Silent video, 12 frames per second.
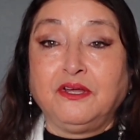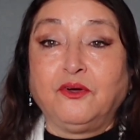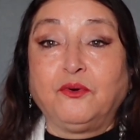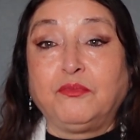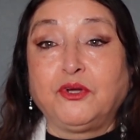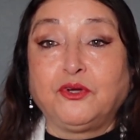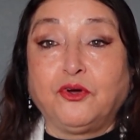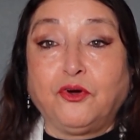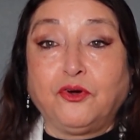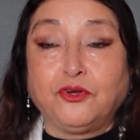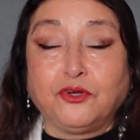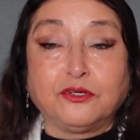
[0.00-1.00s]
Oh my
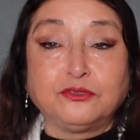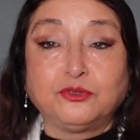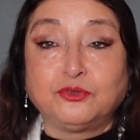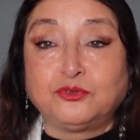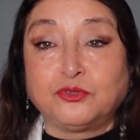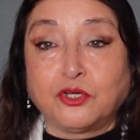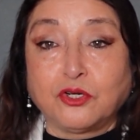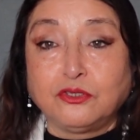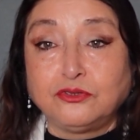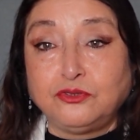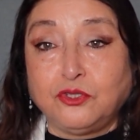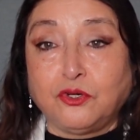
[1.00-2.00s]
God, I got so drunk
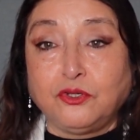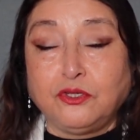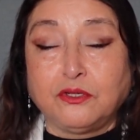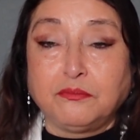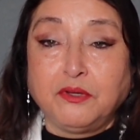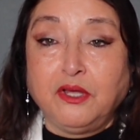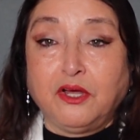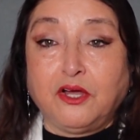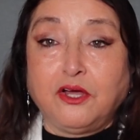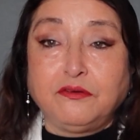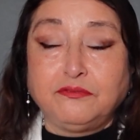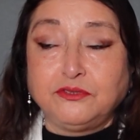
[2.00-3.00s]
last night.
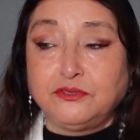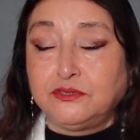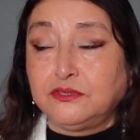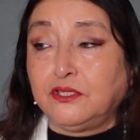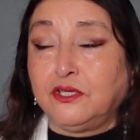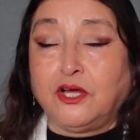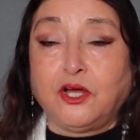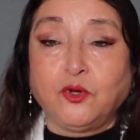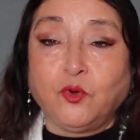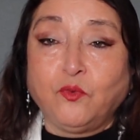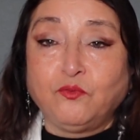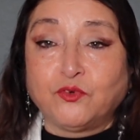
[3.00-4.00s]
I have this
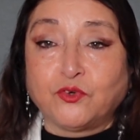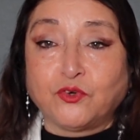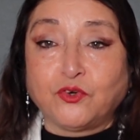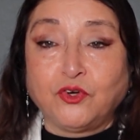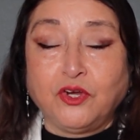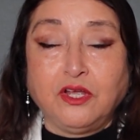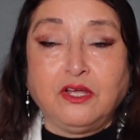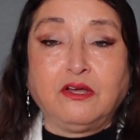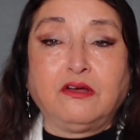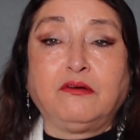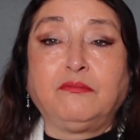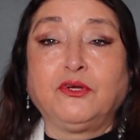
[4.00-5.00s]
hangover.
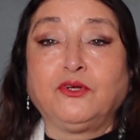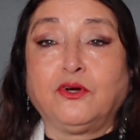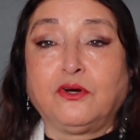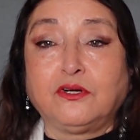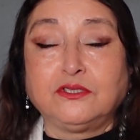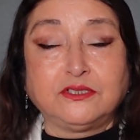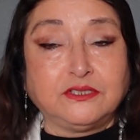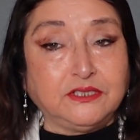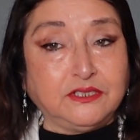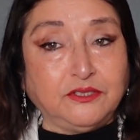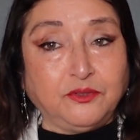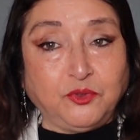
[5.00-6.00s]
Oh my gosh.
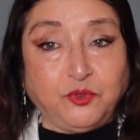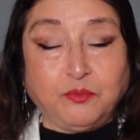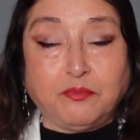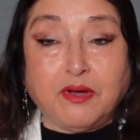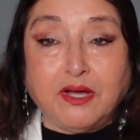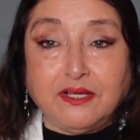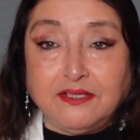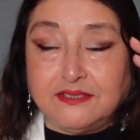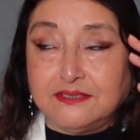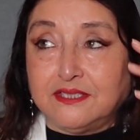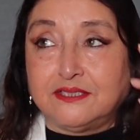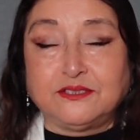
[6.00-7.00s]
Your mind
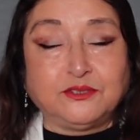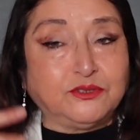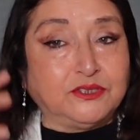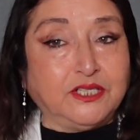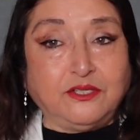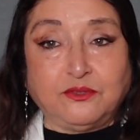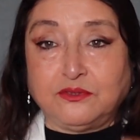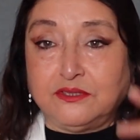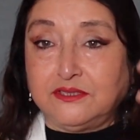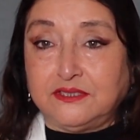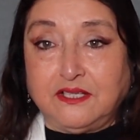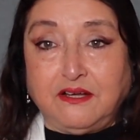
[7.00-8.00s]
starts to say all
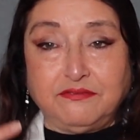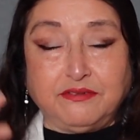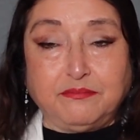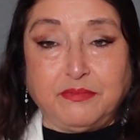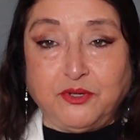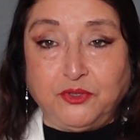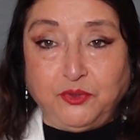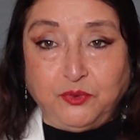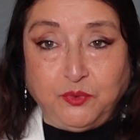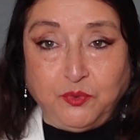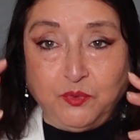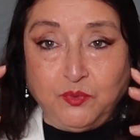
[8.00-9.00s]
this stuff about
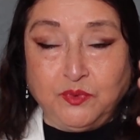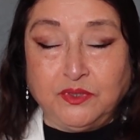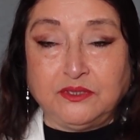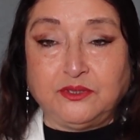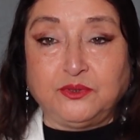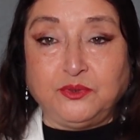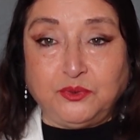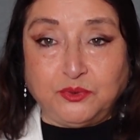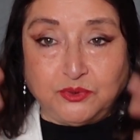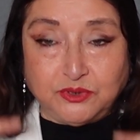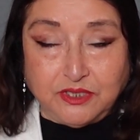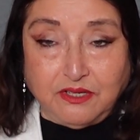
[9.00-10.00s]
you to
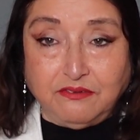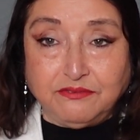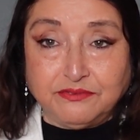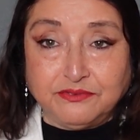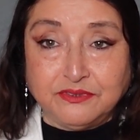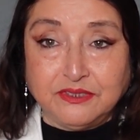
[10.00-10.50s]
yourself.